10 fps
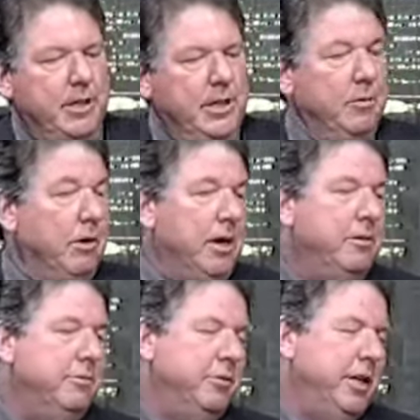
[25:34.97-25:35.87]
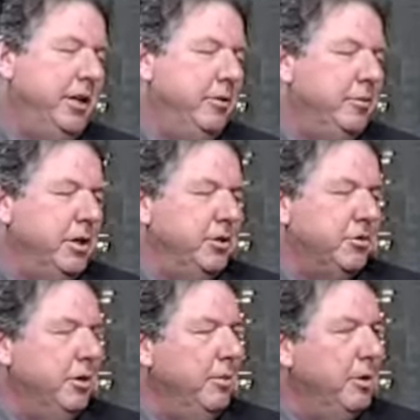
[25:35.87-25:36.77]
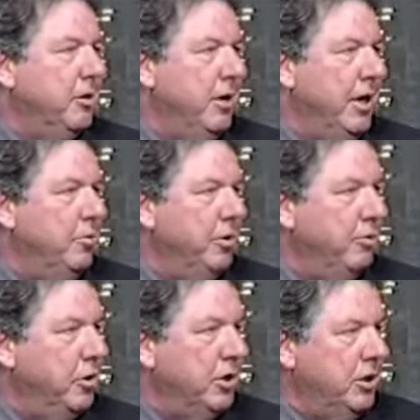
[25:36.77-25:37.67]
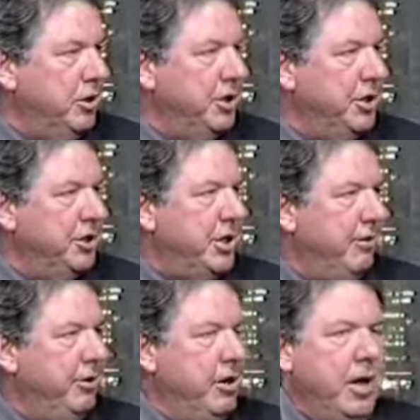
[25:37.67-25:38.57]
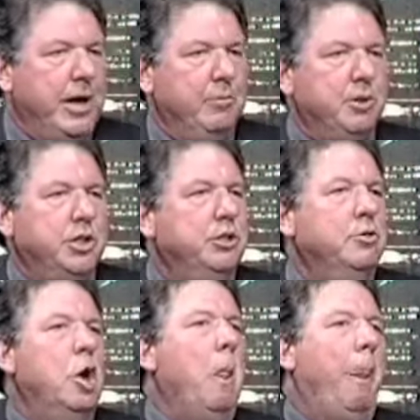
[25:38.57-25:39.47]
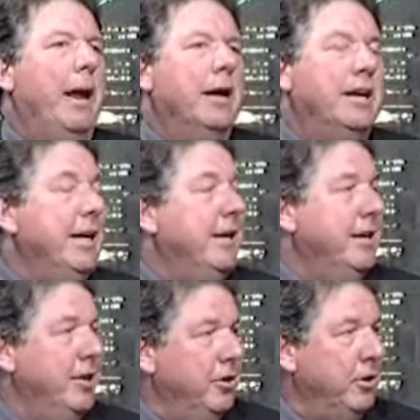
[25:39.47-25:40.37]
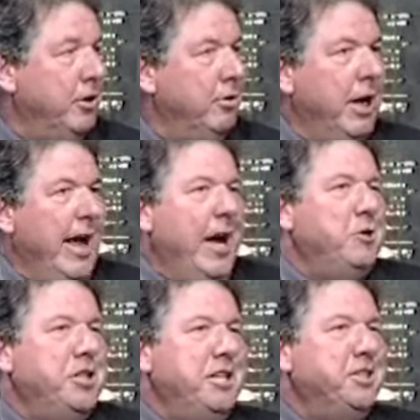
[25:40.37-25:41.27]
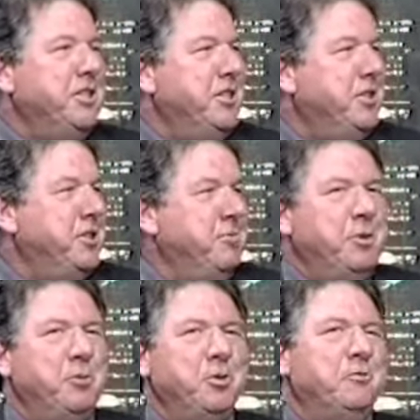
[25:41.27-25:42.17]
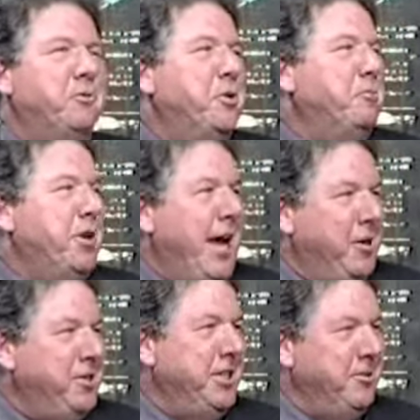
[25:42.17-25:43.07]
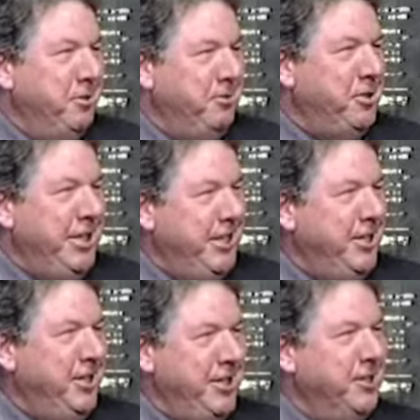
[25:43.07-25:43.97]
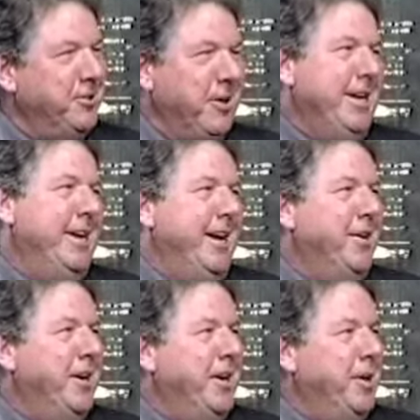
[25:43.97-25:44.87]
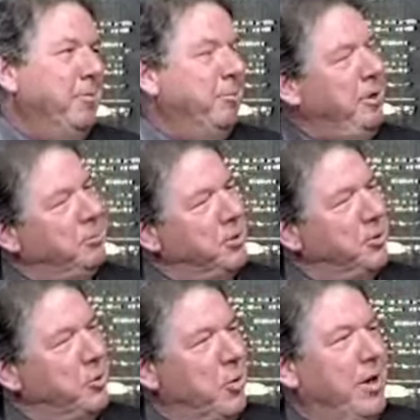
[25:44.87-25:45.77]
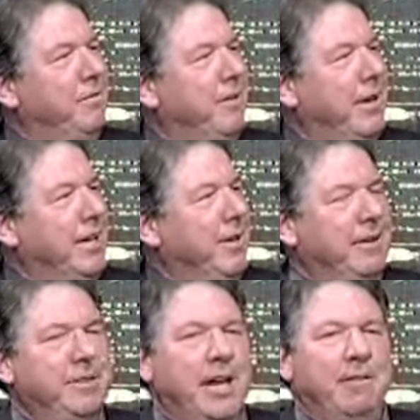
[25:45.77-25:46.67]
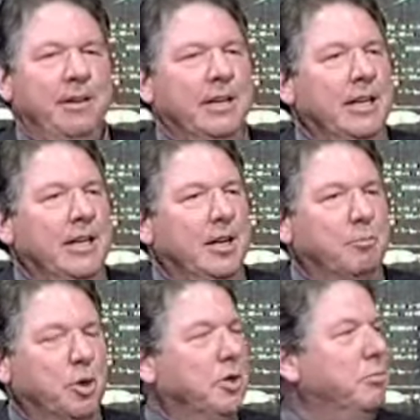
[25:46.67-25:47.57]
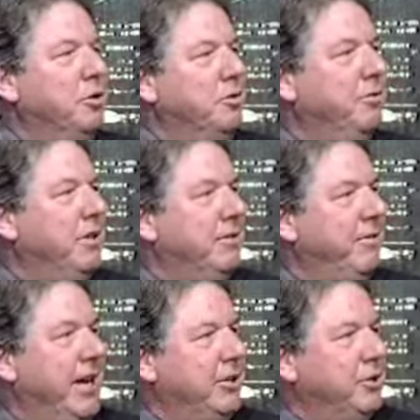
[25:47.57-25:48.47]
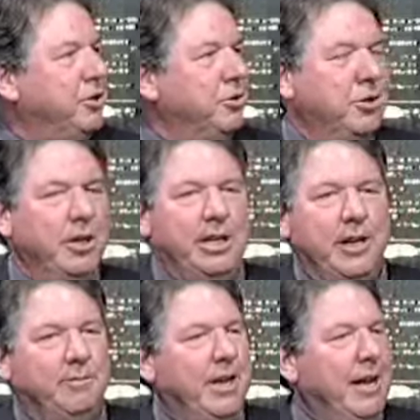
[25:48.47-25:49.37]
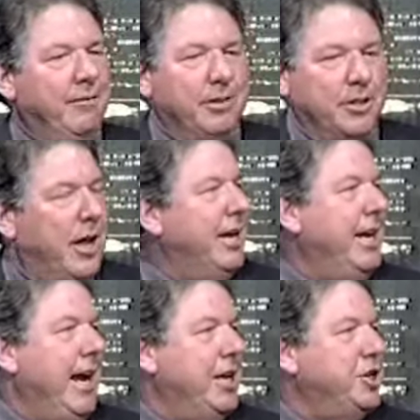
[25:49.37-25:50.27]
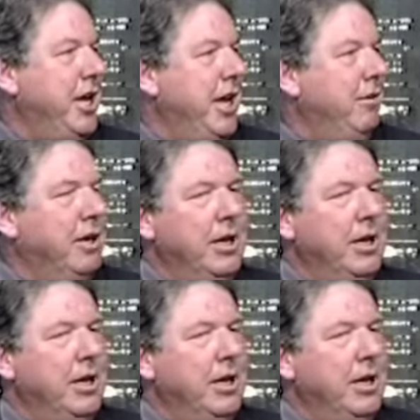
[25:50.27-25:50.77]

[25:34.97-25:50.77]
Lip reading: irreparably screwed up their credit with foreclosures and stuff. They're not able to get another loan. Housing is some of the most affordable housing that we've seen in years right now, but people don't qualify. You have to have a bulletproof FICO score. You have to have a lot of cash down.